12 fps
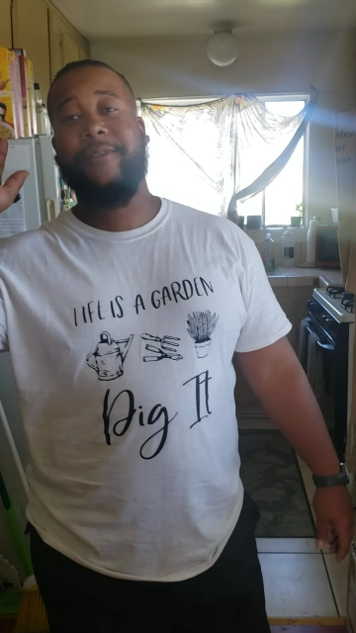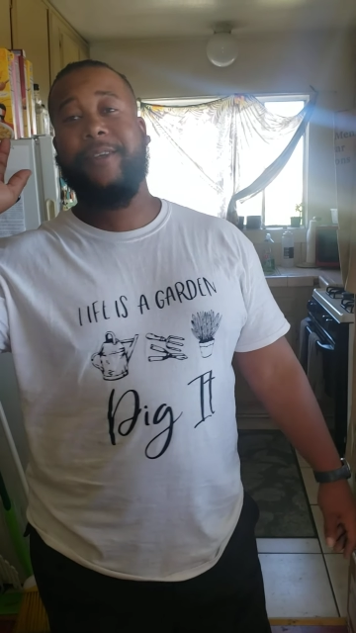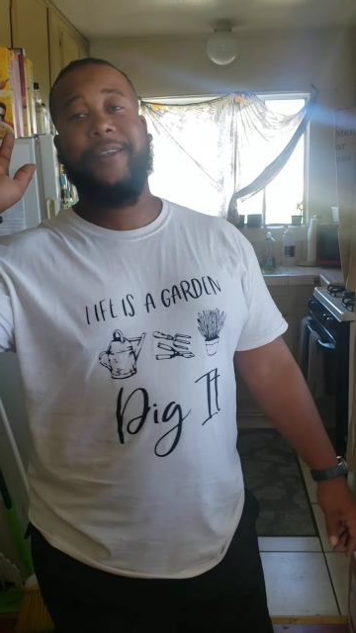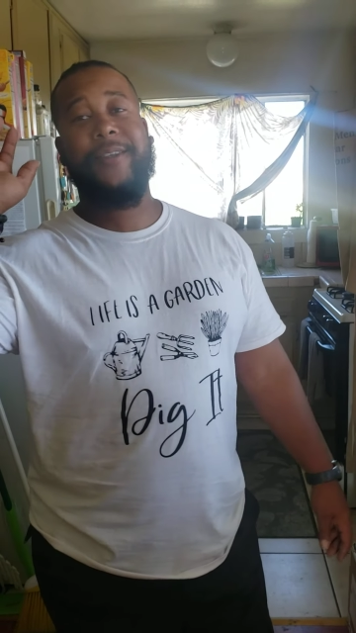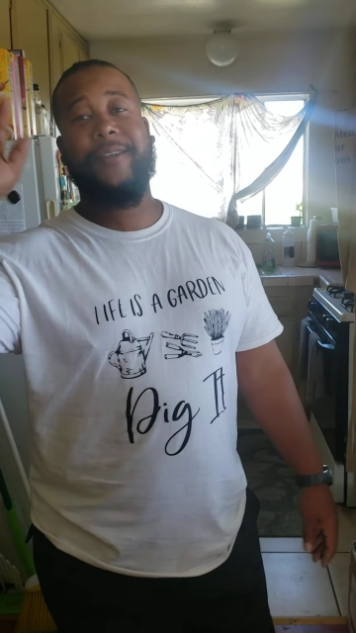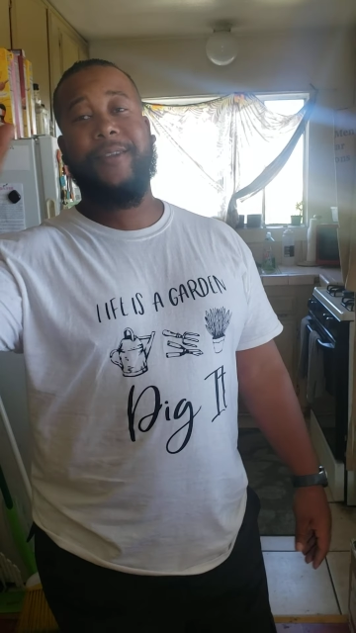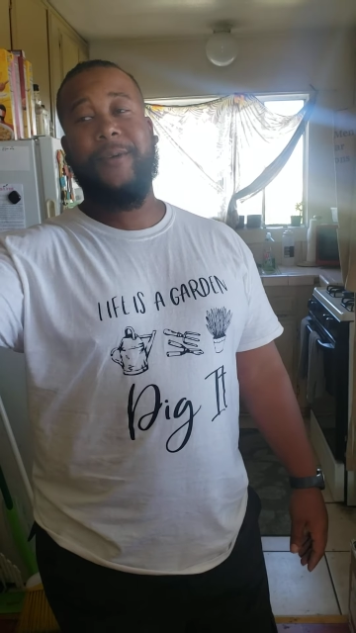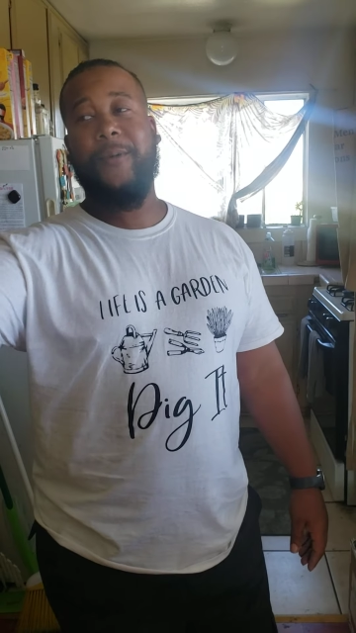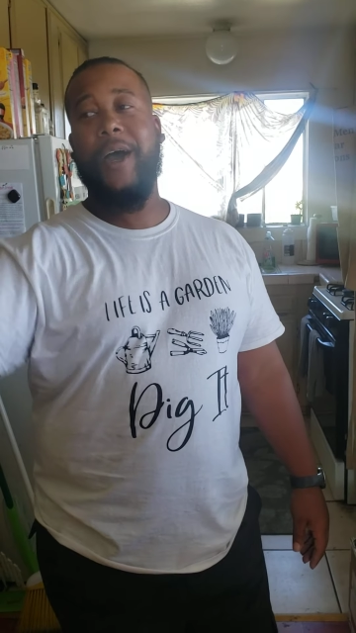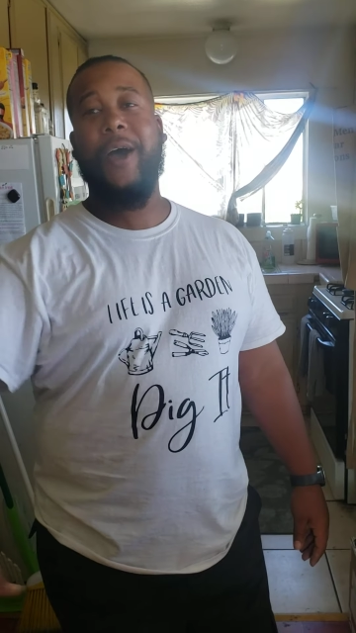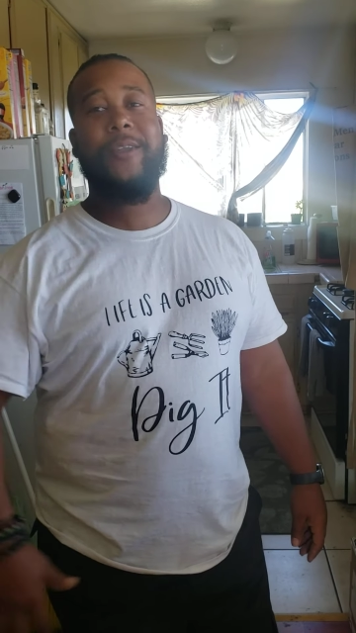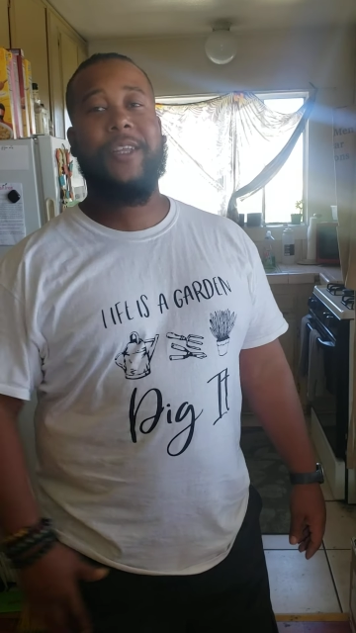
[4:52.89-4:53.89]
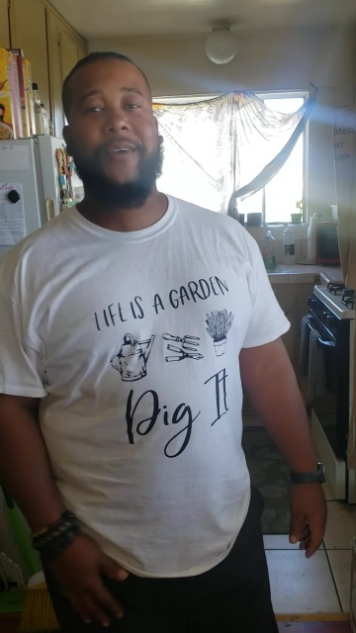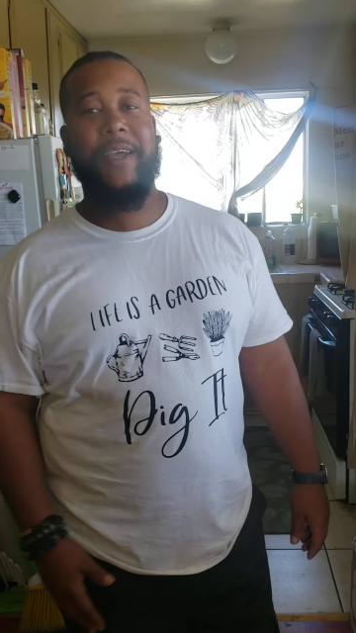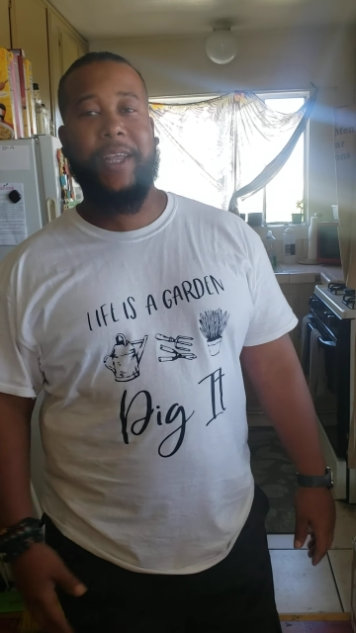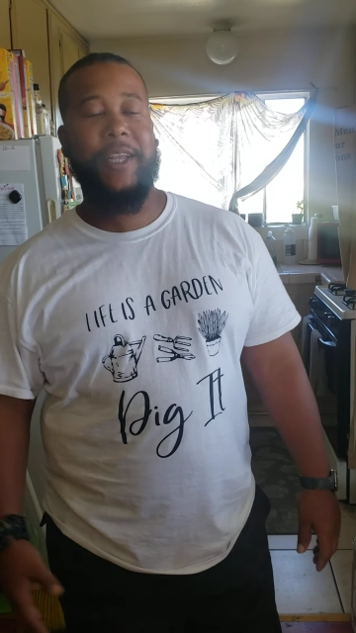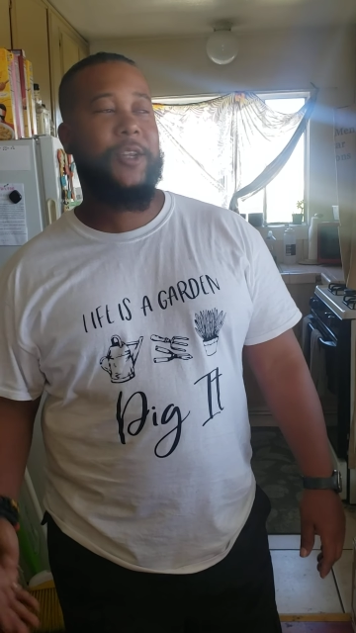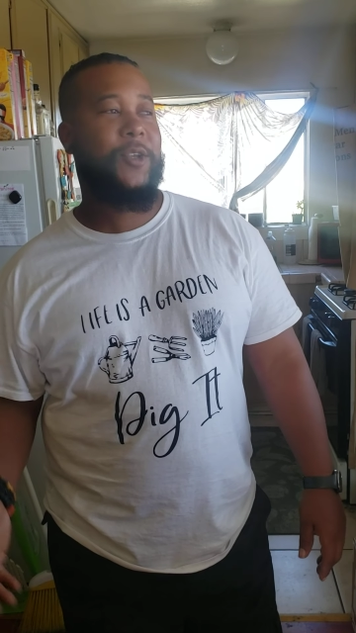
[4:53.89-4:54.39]
just the wild stuff I
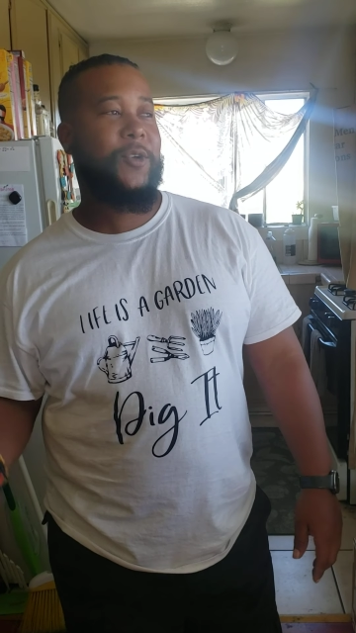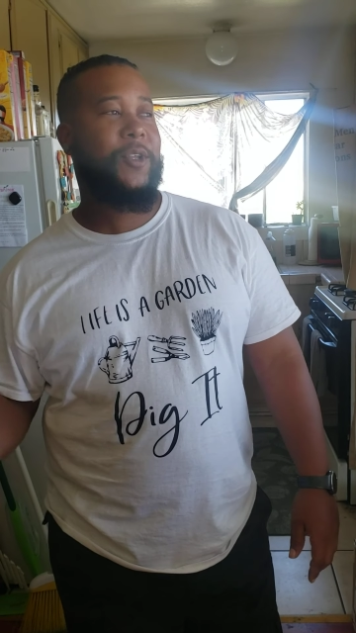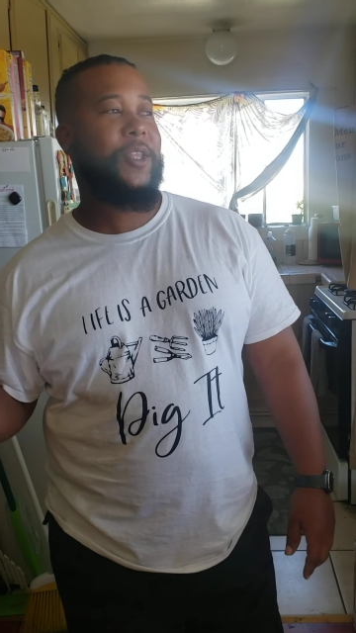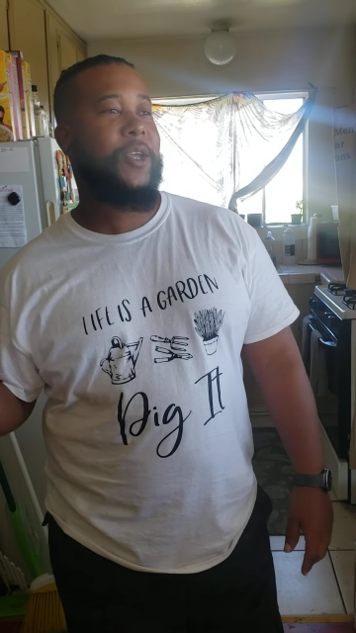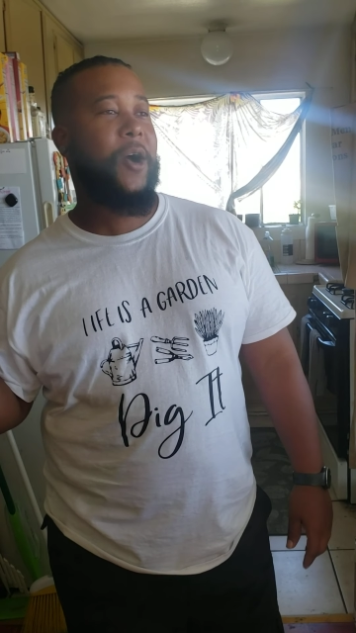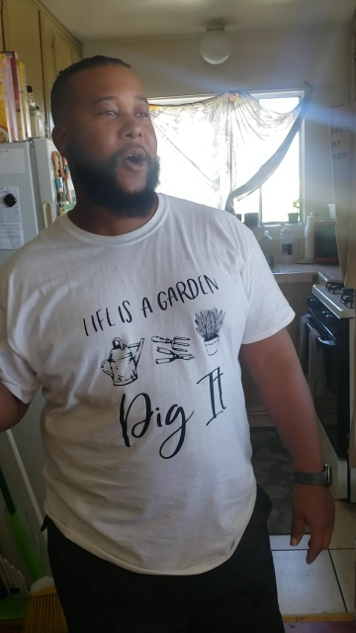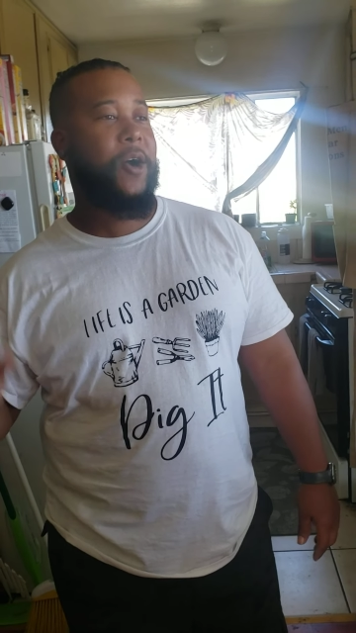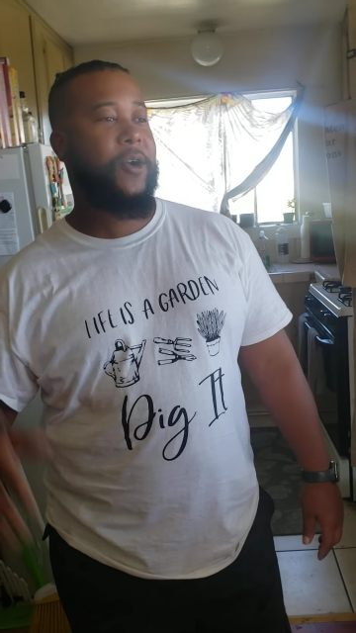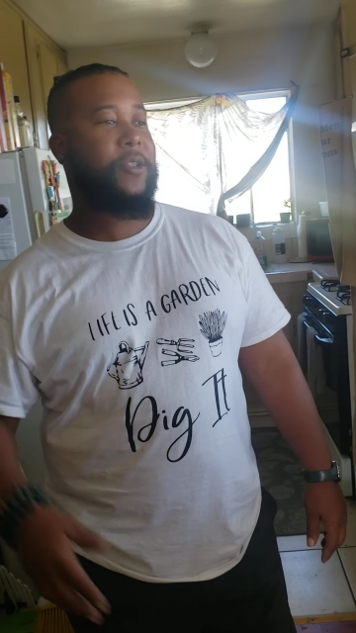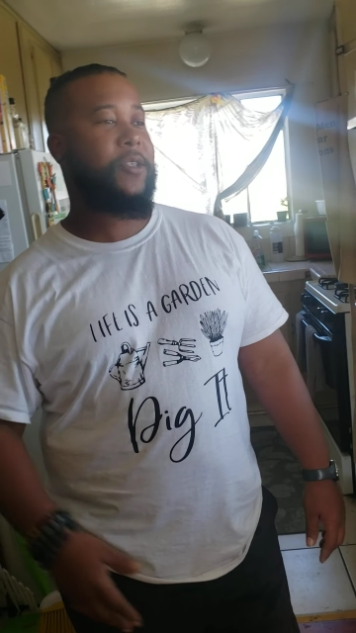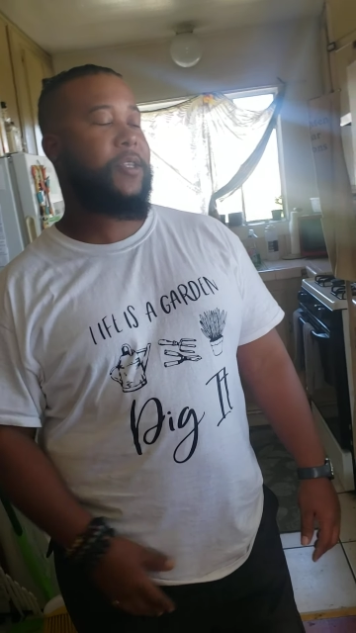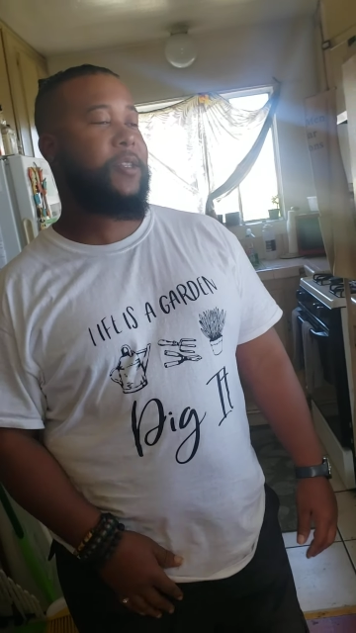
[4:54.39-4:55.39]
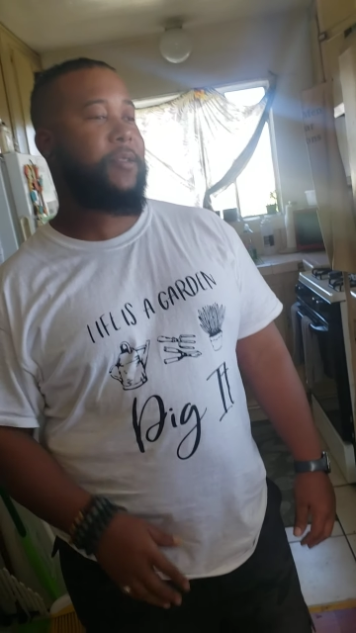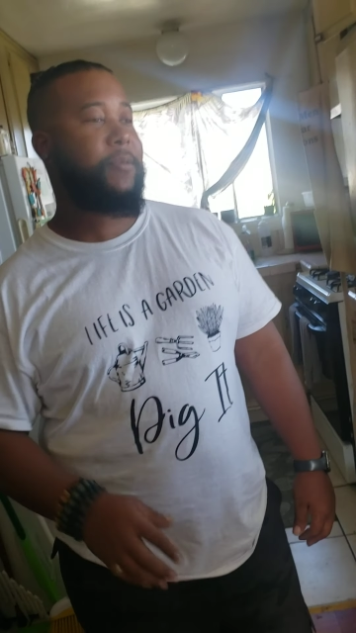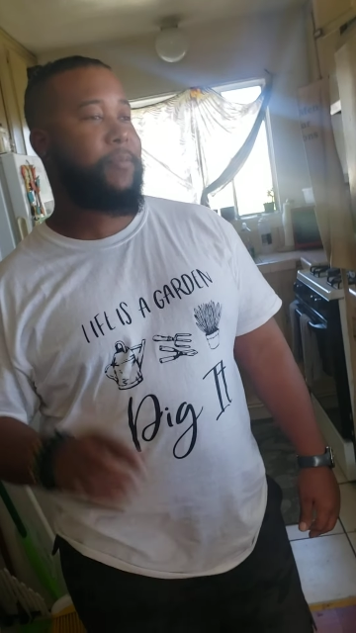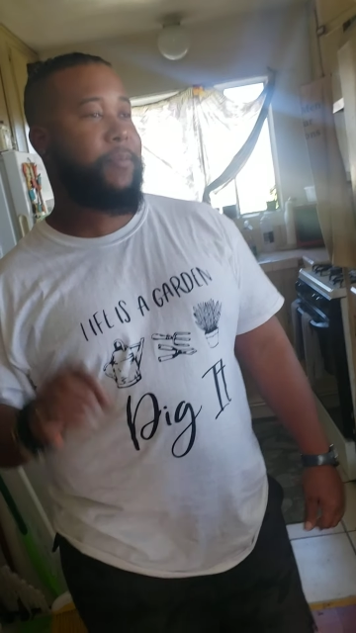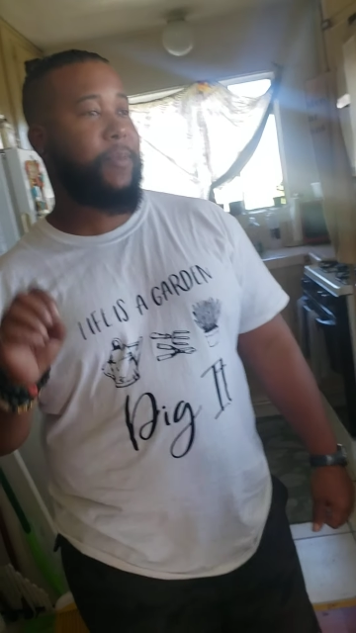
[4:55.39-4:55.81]
get into in the yards and